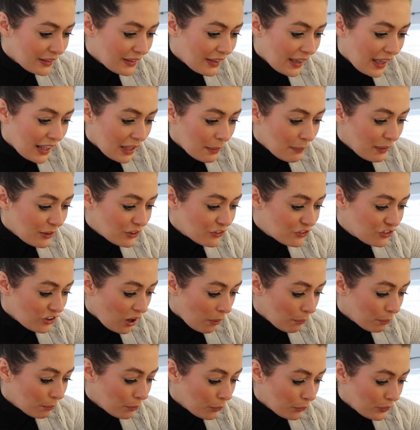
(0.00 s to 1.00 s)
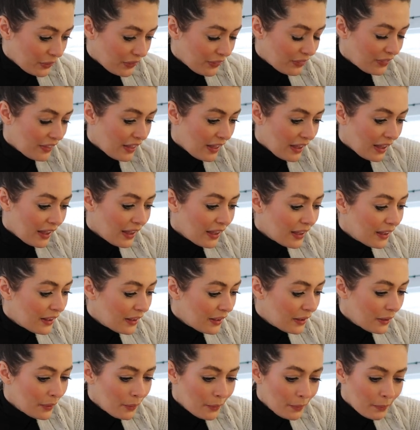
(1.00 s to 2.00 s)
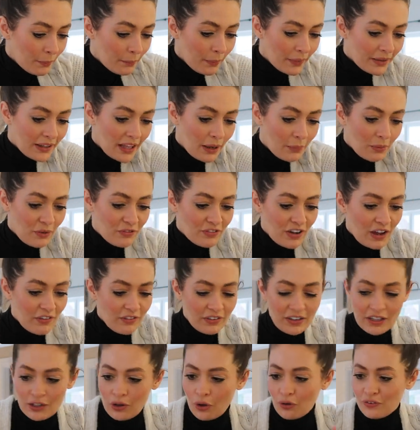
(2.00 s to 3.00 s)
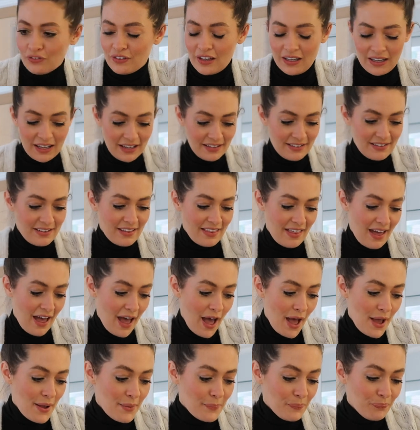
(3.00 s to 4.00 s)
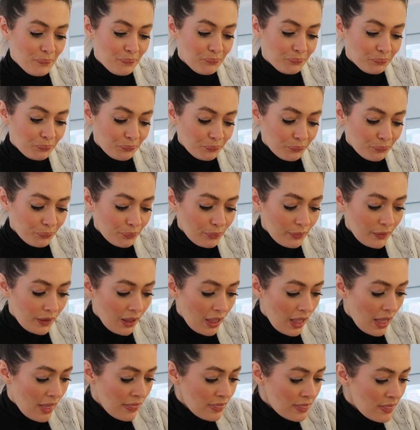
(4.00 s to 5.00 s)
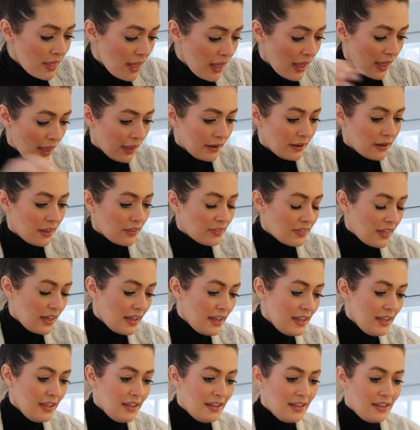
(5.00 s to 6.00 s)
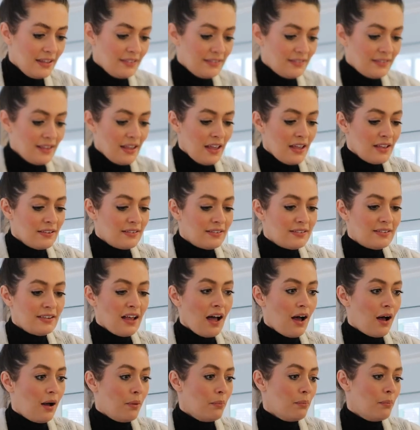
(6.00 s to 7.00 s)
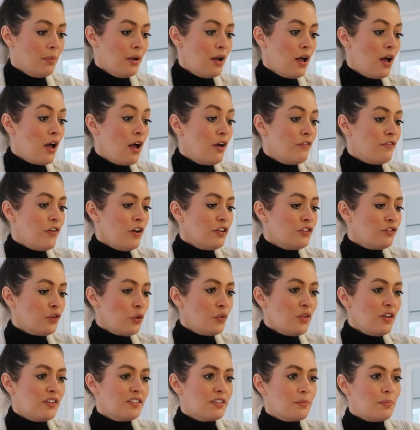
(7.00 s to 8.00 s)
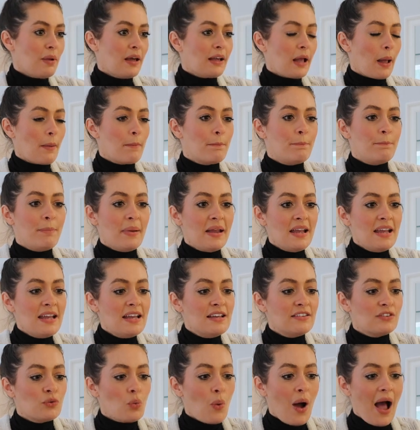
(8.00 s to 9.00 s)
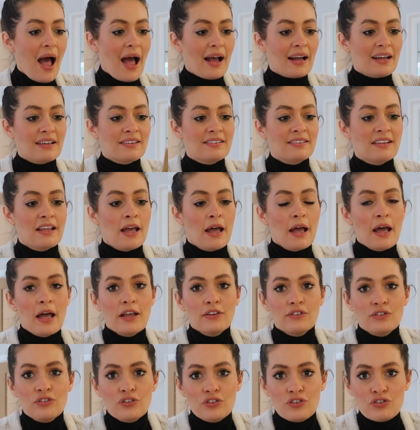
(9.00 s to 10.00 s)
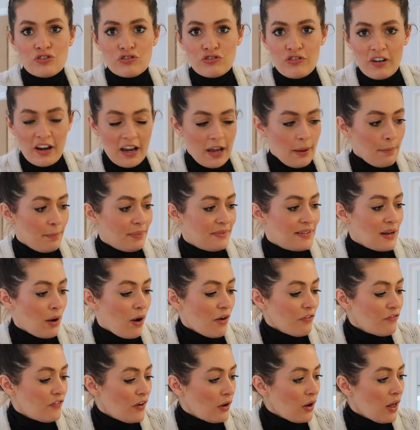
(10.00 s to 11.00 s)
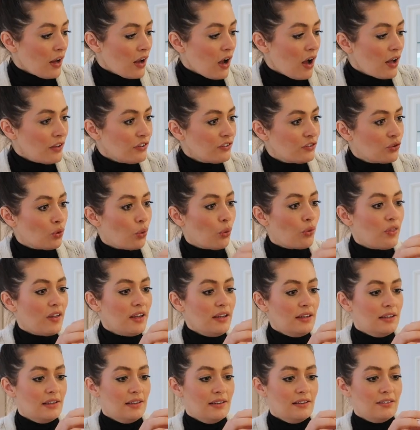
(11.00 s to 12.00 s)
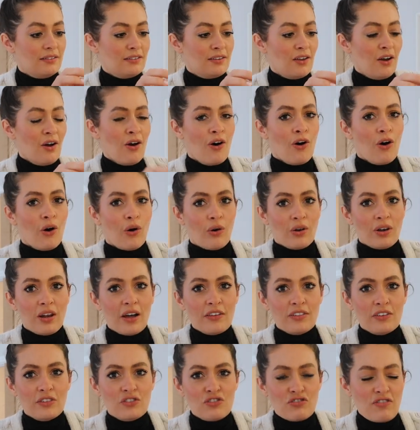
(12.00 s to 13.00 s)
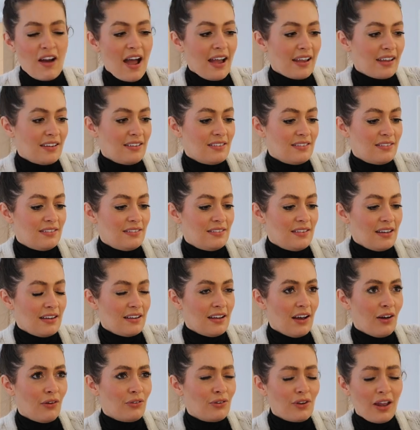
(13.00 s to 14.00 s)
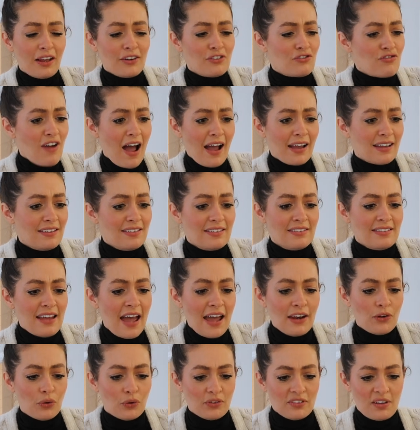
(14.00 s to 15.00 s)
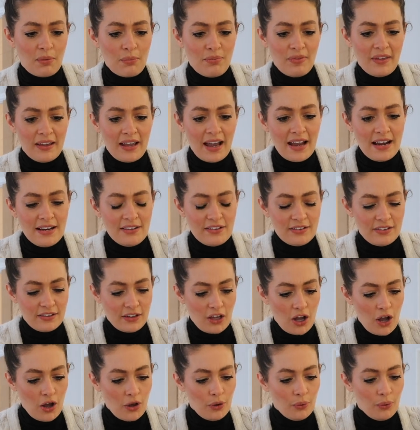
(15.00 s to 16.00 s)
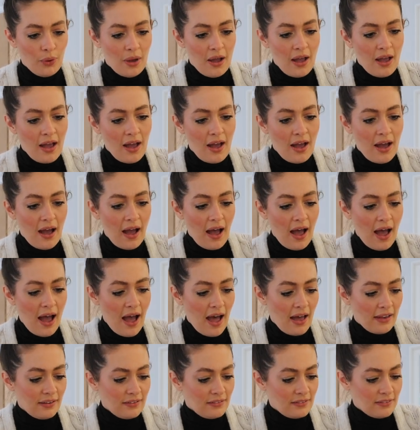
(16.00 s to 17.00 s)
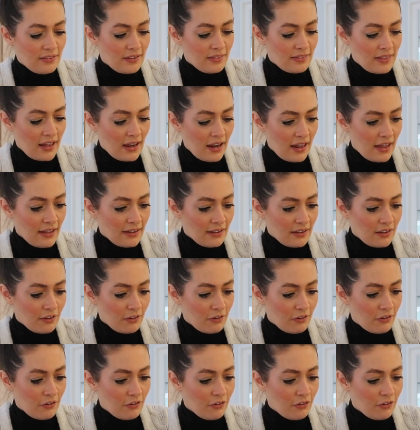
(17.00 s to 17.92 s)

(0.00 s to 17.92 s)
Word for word: getting a bit jumbled in there. But yeah, we've definitely lost the lid to that. And then there is some, first of all, there's some like beeswax strips. Now I feel like I saw these on like the Dragon's, on like Dragon's Den or something ages ago. And they're like